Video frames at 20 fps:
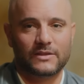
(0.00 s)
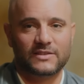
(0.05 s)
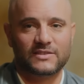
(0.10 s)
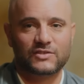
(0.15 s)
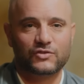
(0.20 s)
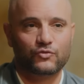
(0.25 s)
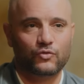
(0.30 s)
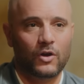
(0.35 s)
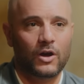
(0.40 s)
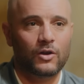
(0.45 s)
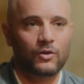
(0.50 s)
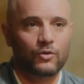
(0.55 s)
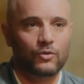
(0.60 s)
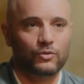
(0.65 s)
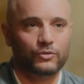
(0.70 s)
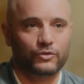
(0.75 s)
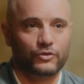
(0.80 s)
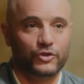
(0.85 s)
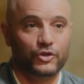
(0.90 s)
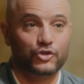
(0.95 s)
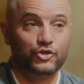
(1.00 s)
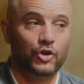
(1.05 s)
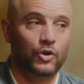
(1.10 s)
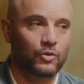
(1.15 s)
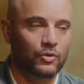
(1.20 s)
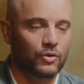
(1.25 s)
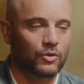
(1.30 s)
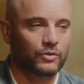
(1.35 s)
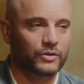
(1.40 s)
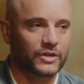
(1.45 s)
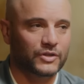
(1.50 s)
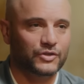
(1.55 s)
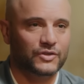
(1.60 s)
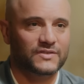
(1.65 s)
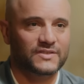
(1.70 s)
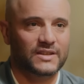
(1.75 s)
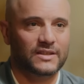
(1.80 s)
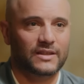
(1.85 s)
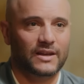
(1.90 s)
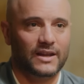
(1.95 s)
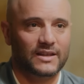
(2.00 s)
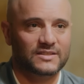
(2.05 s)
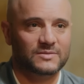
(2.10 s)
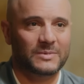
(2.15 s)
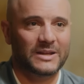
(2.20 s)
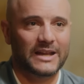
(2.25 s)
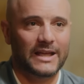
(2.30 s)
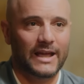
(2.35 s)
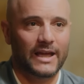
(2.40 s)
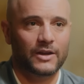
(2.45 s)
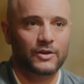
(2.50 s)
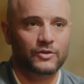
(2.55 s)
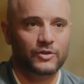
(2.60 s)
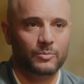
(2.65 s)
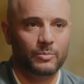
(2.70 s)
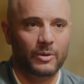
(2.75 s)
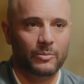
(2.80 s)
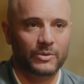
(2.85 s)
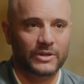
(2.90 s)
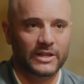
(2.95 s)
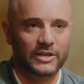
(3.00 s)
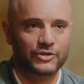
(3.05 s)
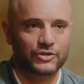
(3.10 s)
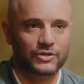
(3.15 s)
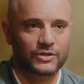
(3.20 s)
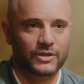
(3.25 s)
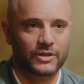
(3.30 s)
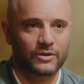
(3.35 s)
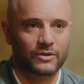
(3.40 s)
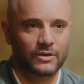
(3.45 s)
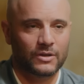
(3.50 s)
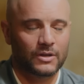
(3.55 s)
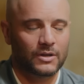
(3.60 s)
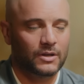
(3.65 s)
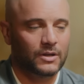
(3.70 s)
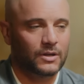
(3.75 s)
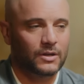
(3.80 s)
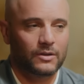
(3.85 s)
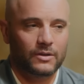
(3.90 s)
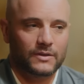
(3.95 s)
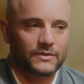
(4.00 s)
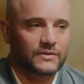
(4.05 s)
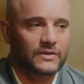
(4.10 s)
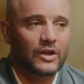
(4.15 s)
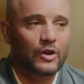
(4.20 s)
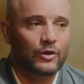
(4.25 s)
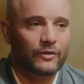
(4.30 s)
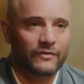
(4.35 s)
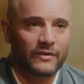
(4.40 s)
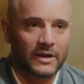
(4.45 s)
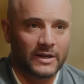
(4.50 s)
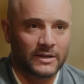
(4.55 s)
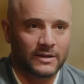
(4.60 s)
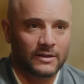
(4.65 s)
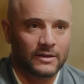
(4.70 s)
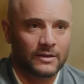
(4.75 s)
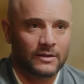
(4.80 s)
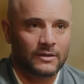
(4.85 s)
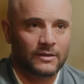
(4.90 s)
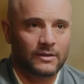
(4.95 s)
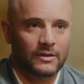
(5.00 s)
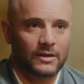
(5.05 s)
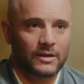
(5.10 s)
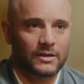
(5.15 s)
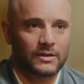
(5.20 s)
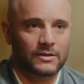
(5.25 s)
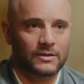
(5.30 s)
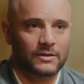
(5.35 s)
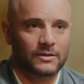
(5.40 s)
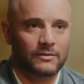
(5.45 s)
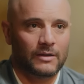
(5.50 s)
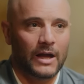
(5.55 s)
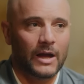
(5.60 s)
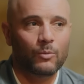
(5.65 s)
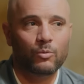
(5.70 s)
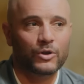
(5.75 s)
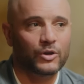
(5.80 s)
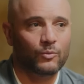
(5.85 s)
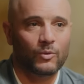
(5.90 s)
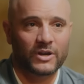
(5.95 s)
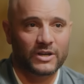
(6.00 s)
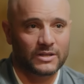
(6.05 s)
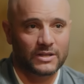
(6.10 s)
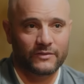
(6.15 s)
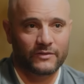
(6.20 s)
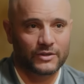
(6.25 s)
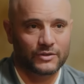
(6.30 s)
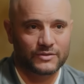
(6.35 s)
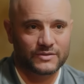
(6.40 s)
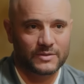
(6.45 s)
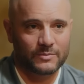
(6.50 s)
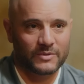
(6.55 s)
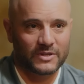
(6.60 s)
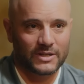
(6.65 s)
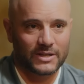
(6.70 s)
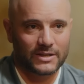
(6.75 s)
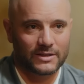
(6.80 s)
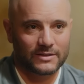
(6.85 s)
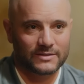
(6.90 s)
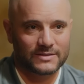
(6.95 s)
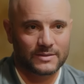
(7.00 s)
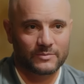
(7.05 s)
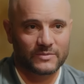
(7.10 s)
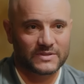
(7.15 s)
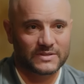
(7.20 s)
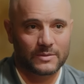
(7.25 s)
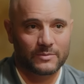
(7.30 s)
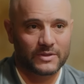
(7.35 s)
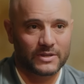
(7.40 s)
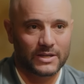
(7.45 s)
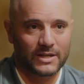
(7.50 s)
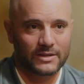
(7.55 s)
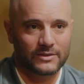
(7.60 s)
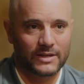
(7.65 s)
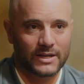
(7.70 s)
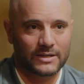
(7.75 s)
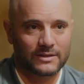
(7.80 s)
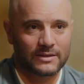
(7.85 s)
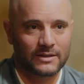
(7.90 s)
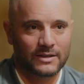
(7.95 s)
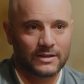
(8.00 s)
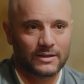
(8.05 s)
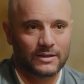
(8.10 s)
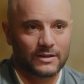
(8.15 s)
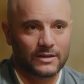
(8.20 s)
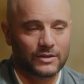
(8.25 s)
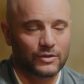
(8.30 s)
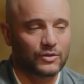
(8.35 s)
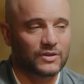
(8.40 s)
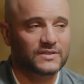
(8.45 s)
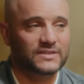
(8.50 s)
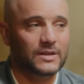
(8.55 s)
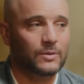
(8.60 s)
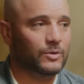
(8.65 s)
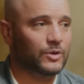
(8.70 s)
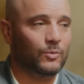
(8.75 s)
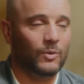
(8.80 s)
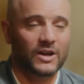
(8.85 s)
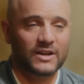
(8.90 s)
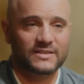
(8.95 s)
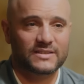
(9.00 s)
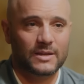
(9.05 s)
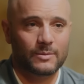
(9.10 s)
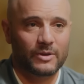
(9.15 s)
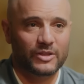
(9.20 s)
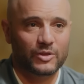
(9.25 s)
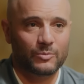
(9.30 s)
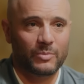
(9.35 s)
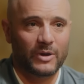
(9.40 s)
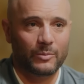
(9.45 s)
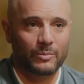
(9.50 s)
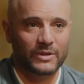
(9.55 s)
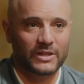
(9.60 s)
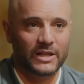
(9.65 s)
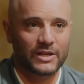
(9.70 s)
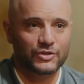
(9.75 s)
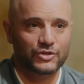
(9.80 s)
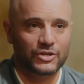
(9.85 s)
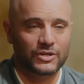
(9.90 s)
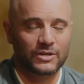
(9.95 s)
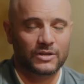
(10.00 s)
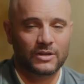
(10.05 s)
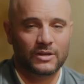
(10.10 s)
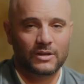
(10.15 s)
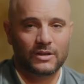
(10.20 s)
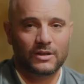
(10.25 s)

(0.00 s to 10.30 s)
The stronghold, or the chokehold, I should say, that Hezbollah had on the population there is terrifying. I wouldn't want to live under something like that. Something like that. You can say what you want to say about the population.